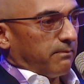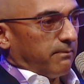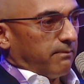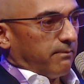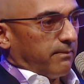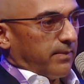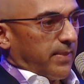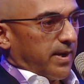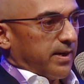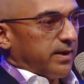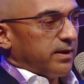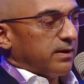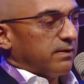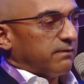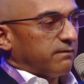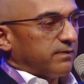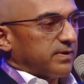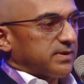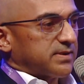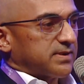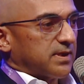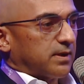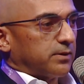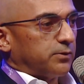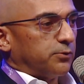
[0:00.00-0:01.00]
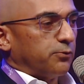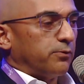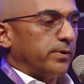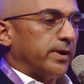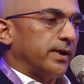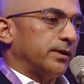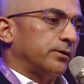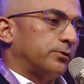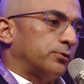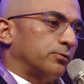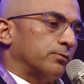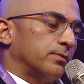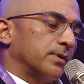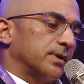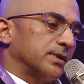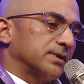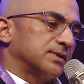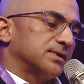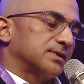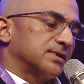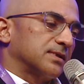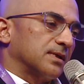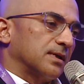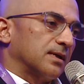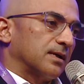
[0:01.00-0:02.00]
many of us are doing
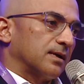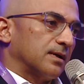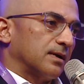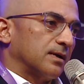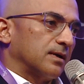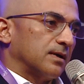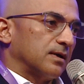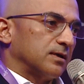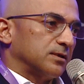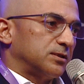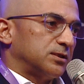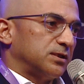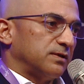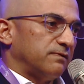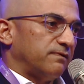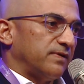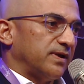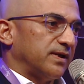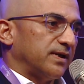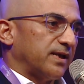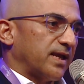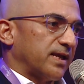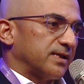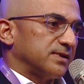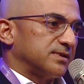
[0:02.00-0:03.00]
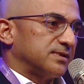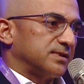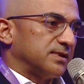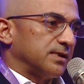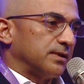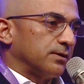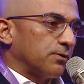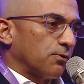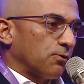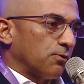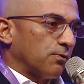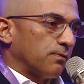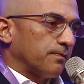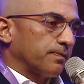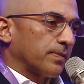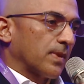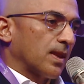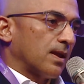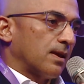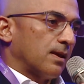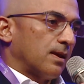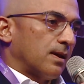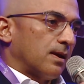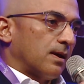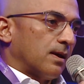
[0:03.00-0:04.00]
towards achieving net zero,
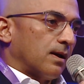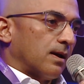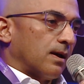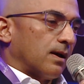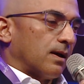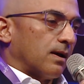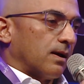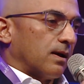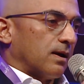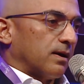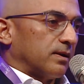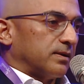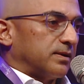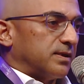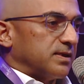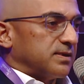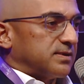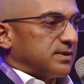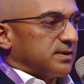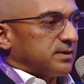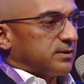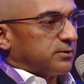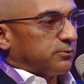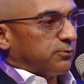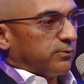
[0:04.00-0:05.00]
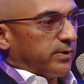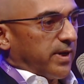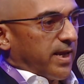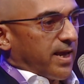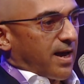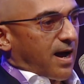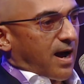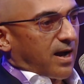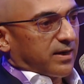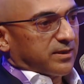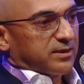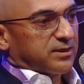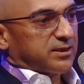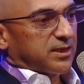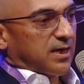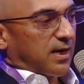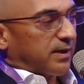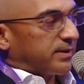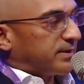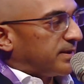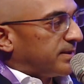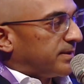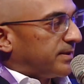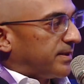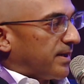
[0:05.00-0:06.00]
this is today
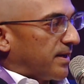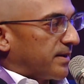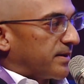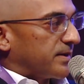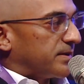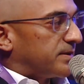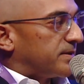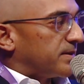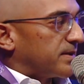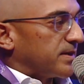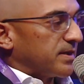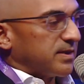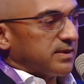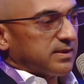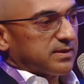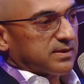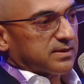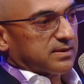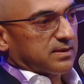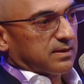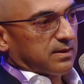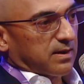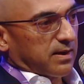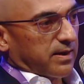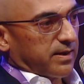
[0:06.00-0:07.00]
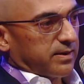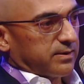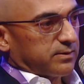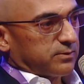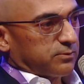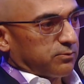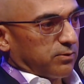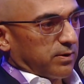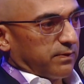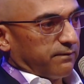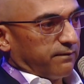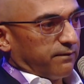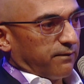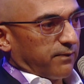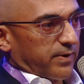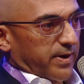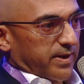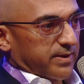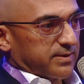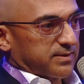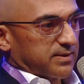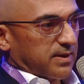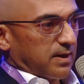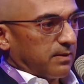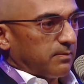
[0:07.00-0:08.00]
uncharted territories, right? So if, for
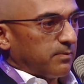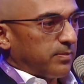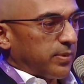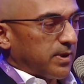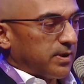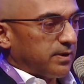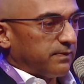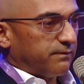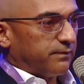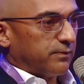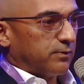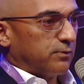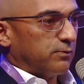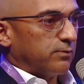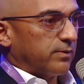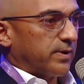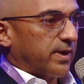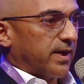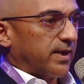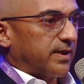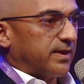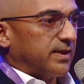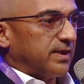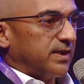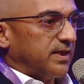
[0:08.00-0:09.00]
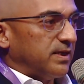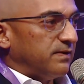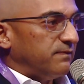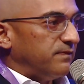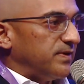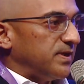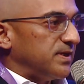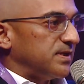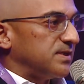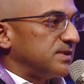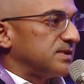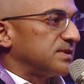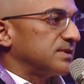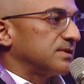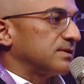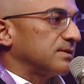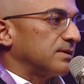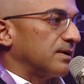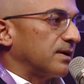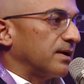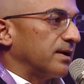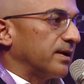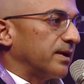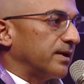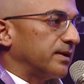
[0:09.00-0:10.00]
example, if you look at EVs,
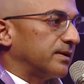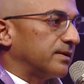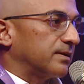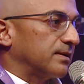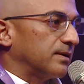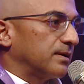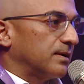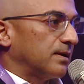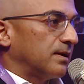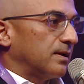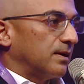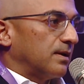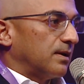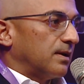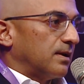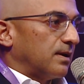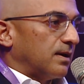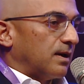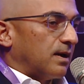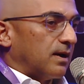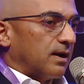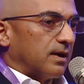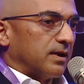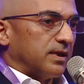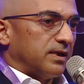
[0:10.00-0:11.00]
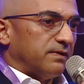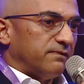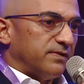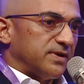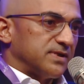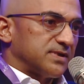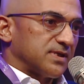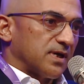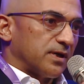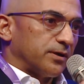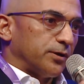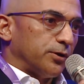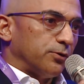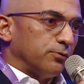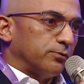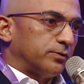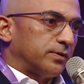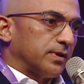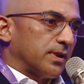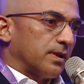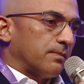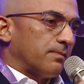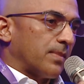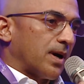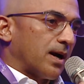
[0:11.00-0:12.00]
right? EVs are new to
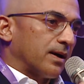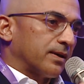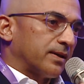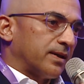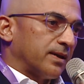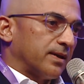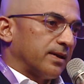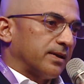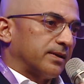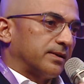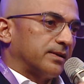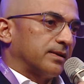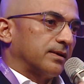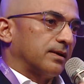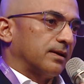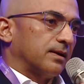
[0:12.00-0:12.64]
the market,